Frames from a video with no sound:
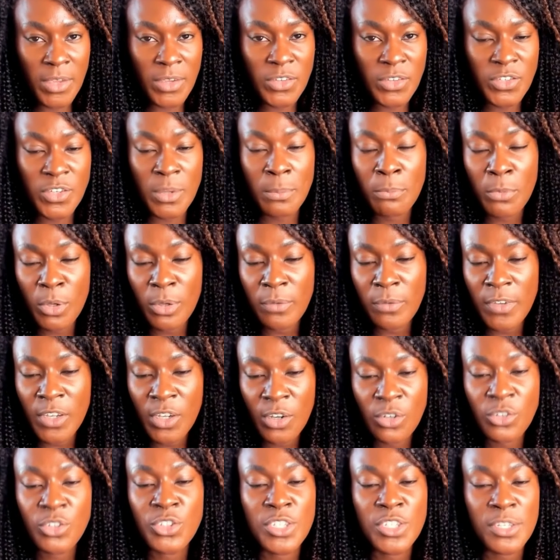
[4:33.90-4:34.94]
So moving
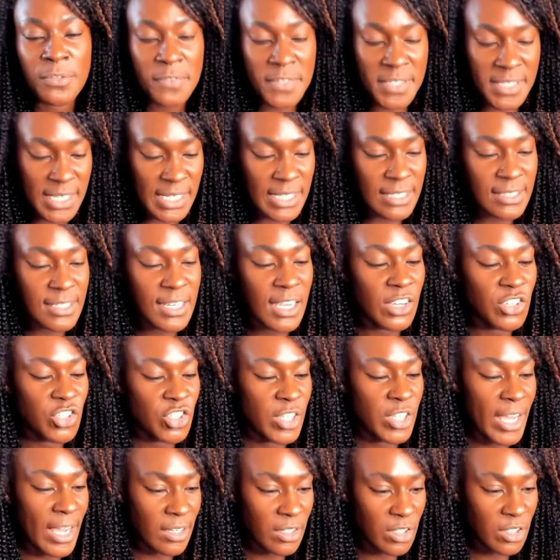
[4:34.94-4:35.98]
on to
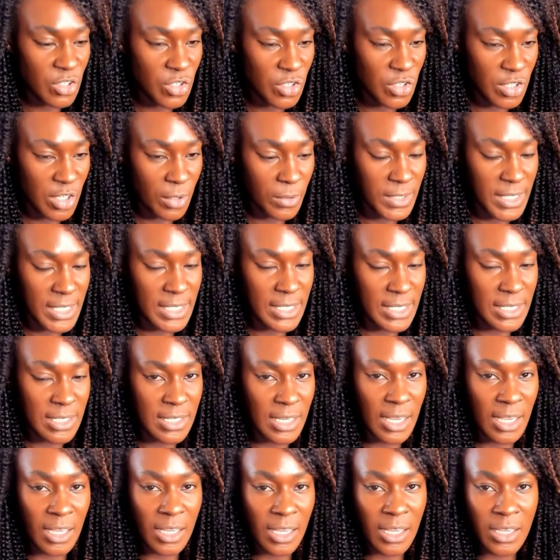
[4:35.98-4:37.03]
facilitation and
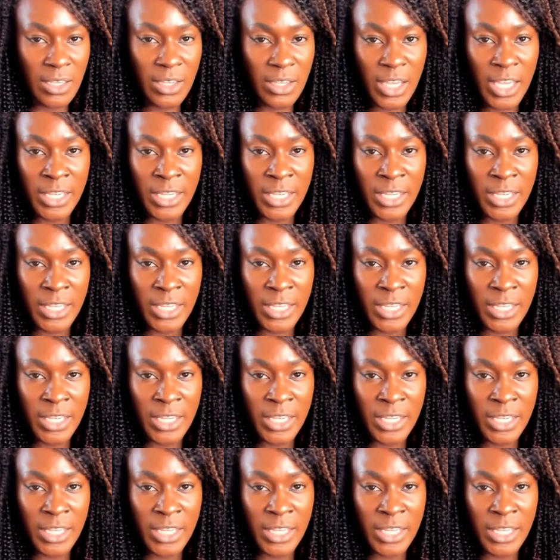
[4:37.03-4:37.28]
consultancy.